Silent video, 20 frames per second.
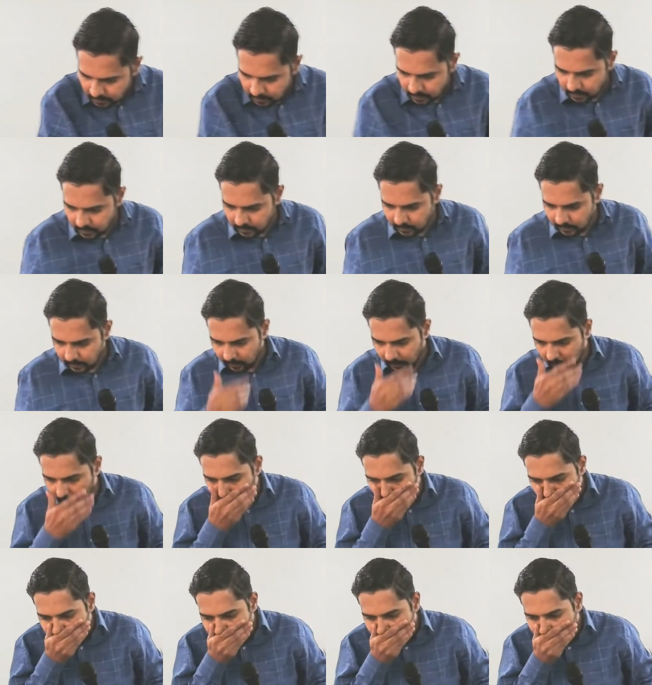
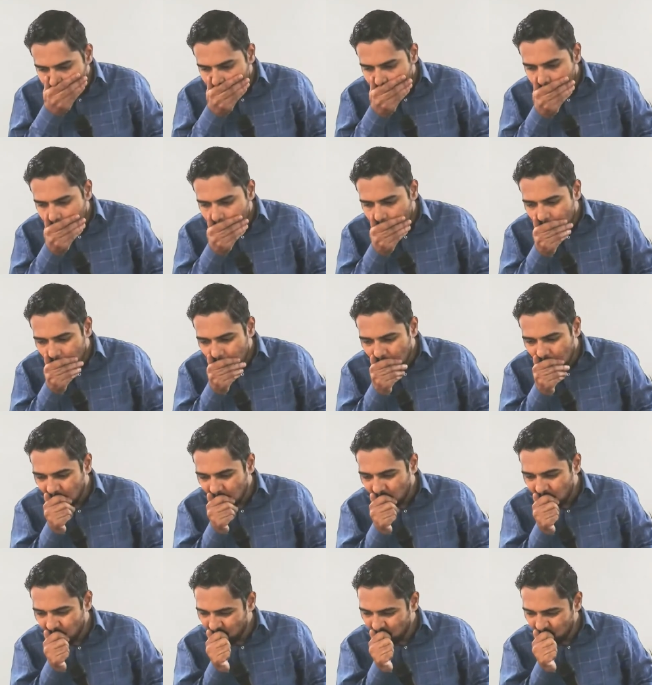
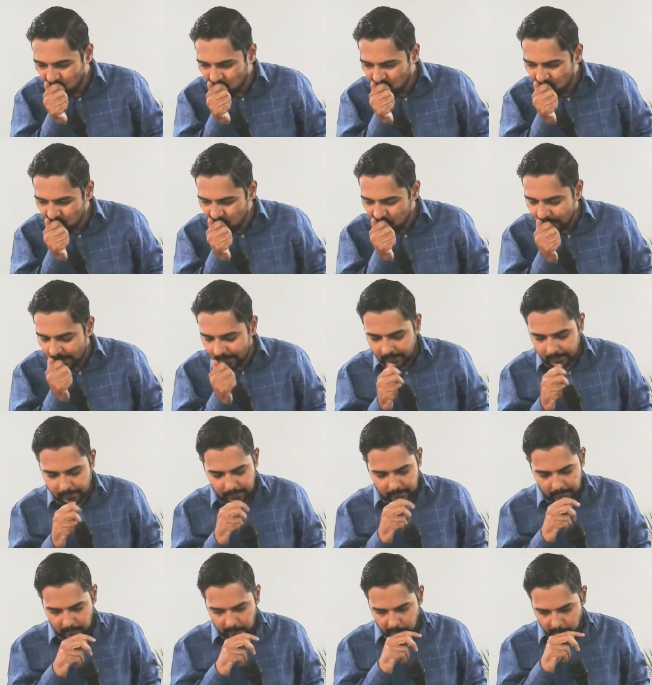
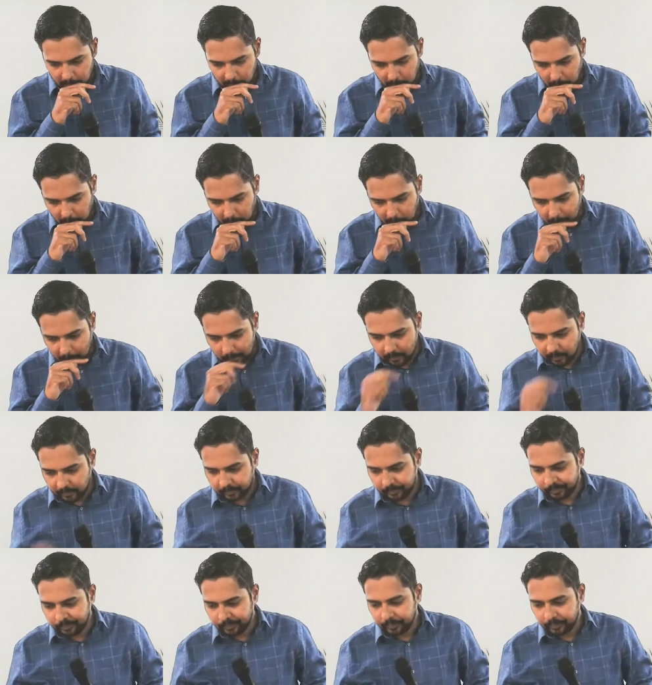
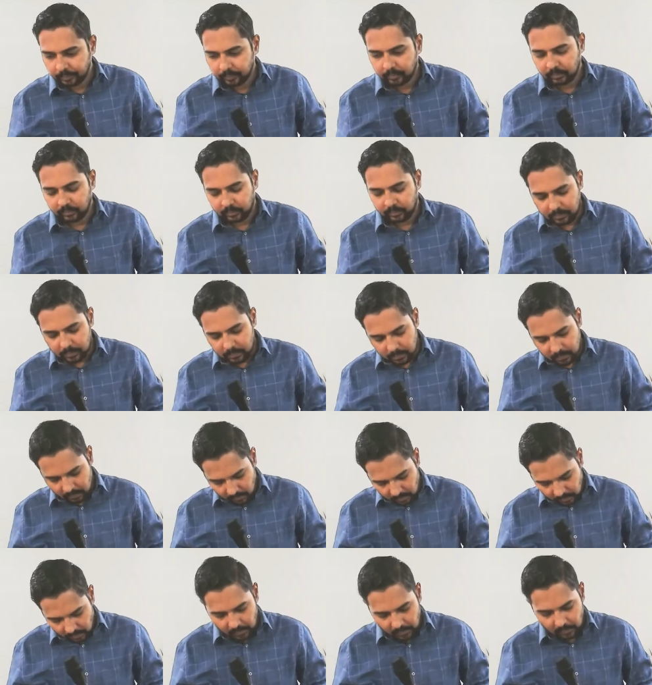
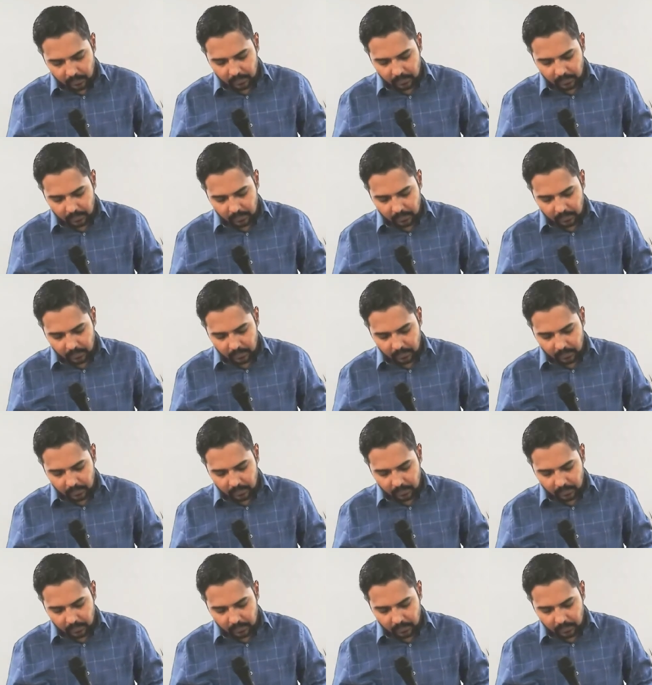Nothing is said.